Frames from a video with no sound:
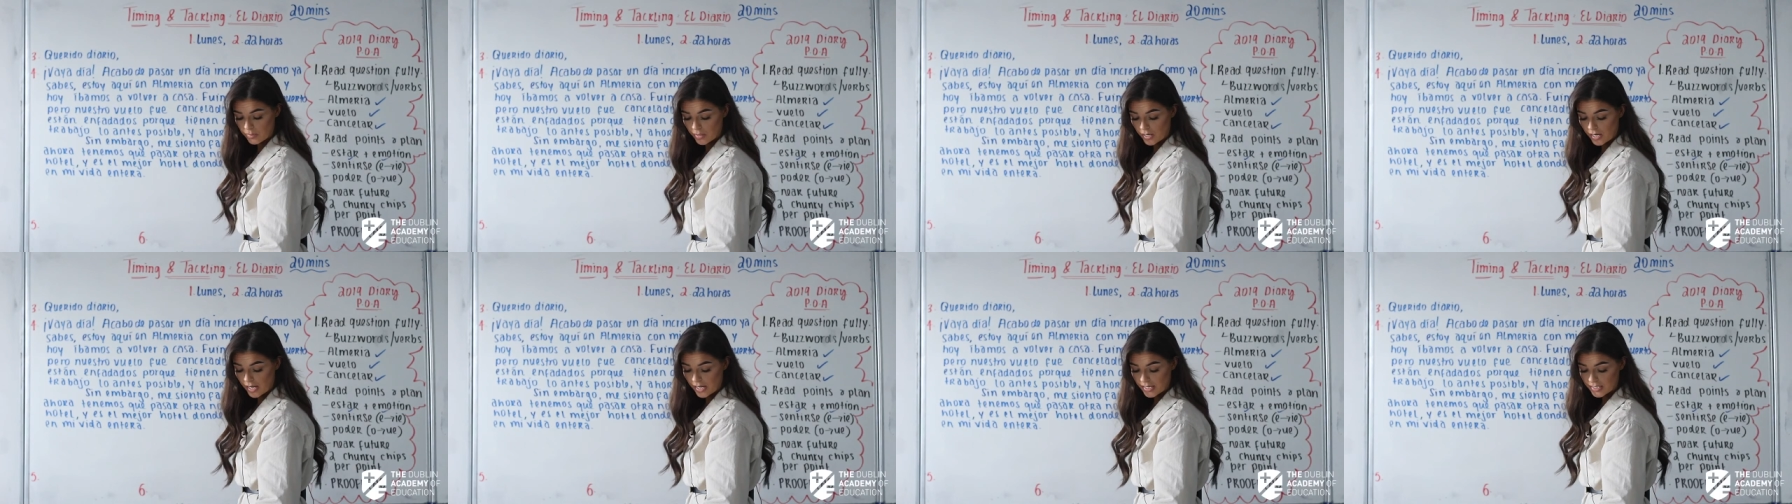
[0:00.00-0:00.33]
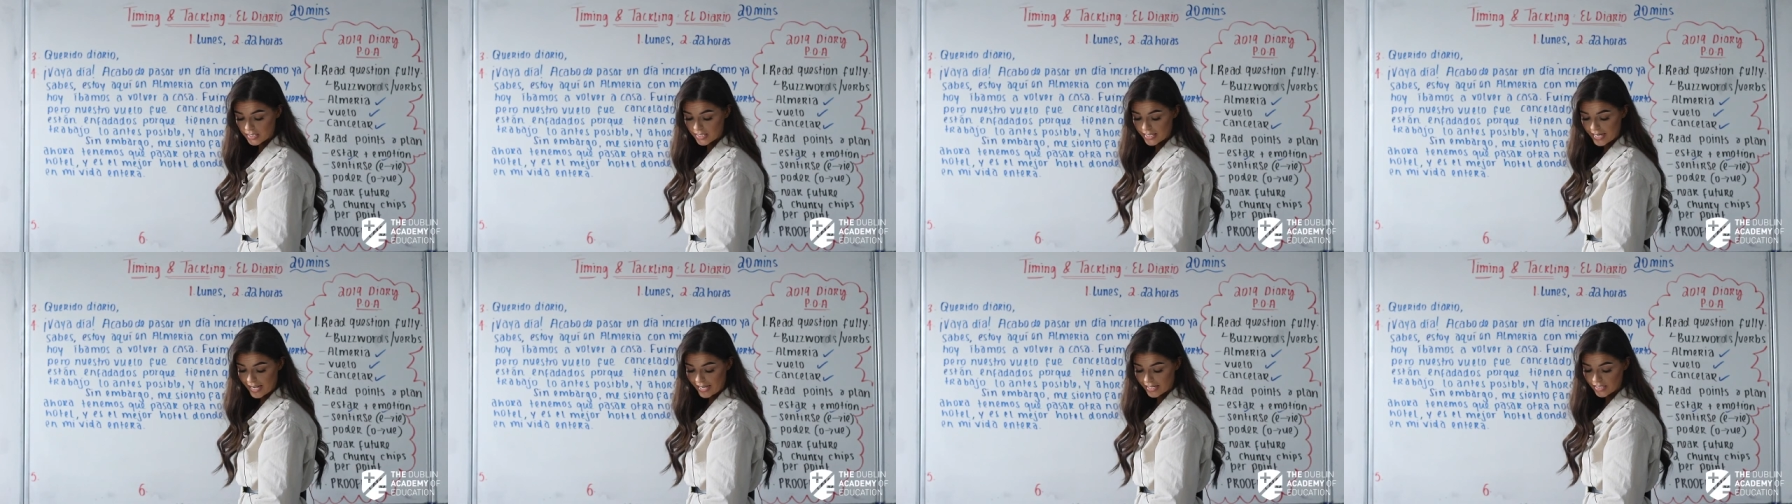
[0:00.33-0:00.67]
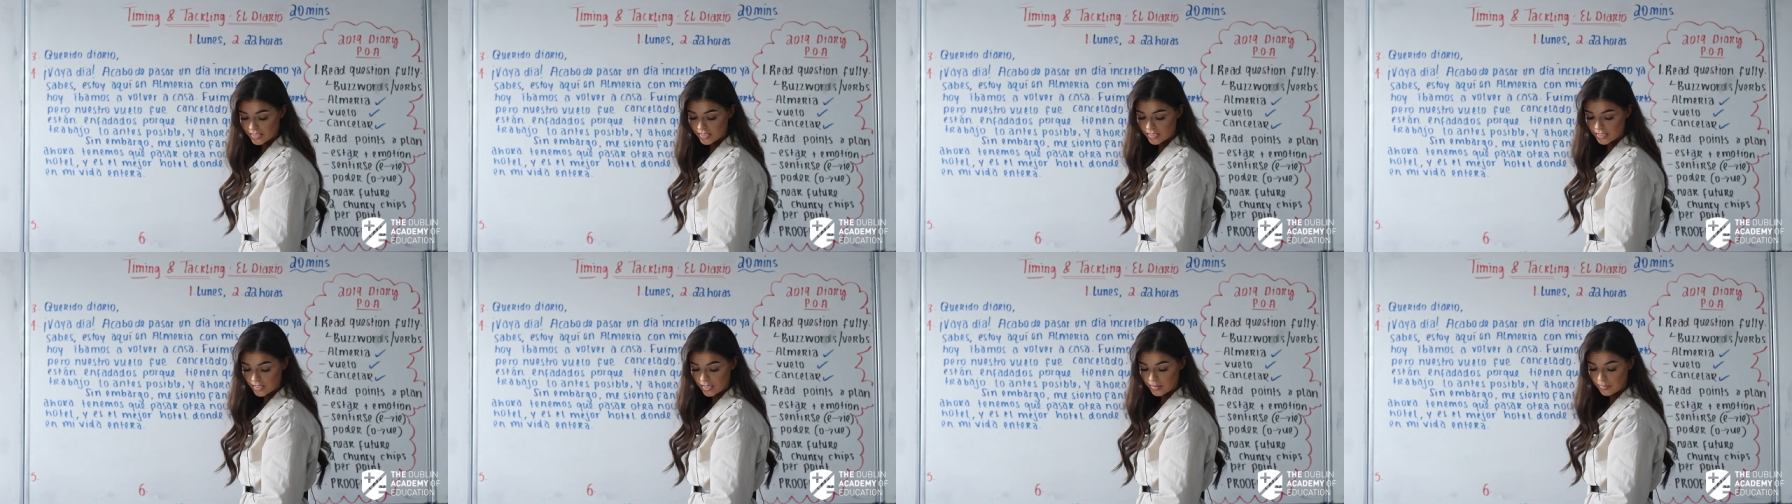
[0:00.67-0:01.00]
because the
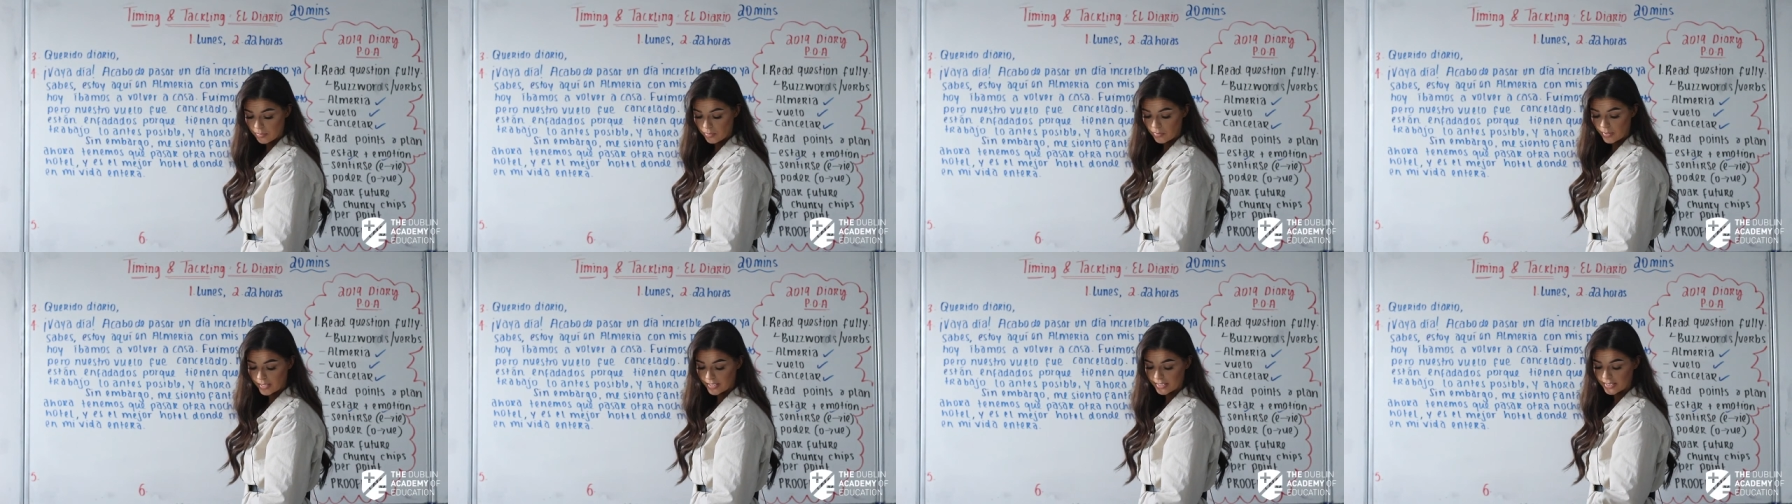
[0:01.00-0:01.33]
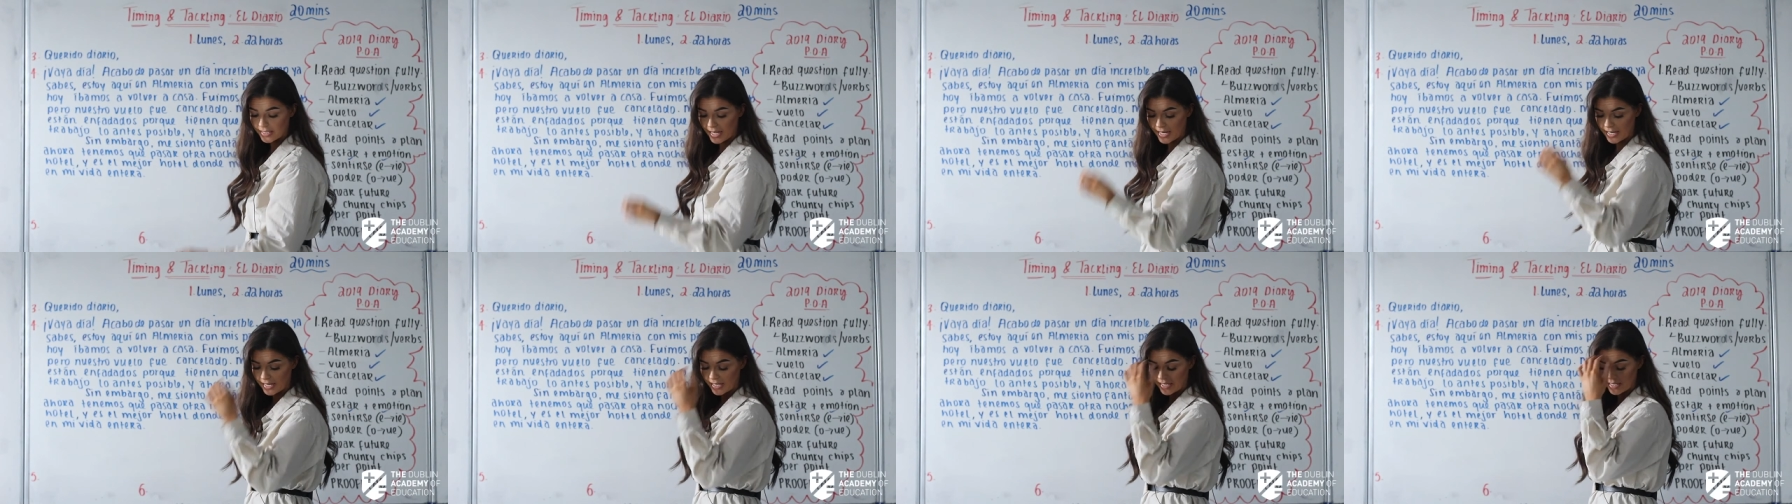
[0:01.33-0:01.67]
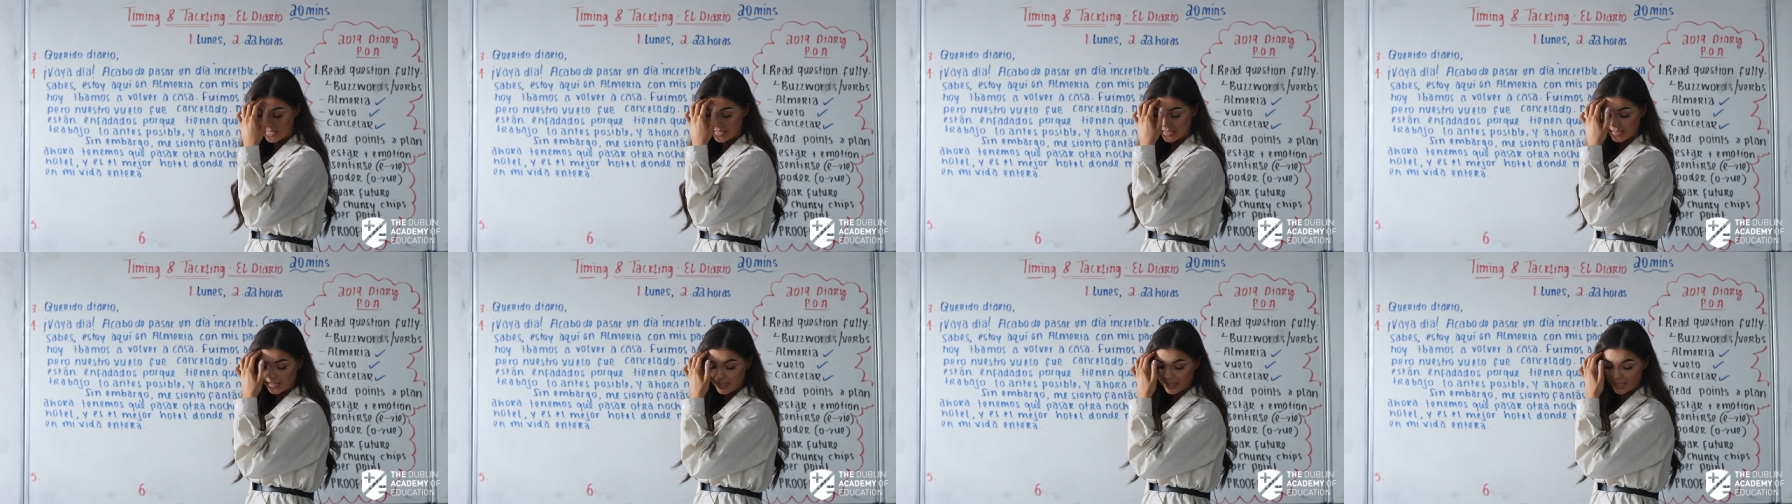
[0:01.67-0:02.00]
next point then
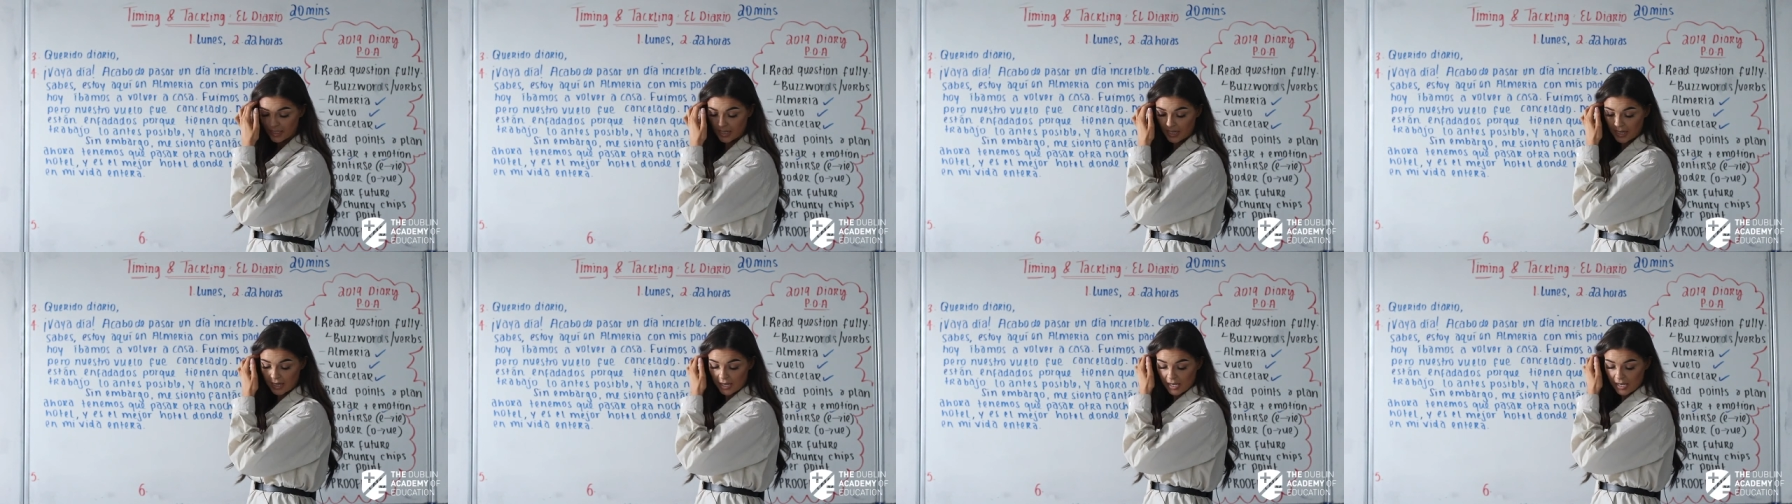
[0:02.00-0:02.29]
is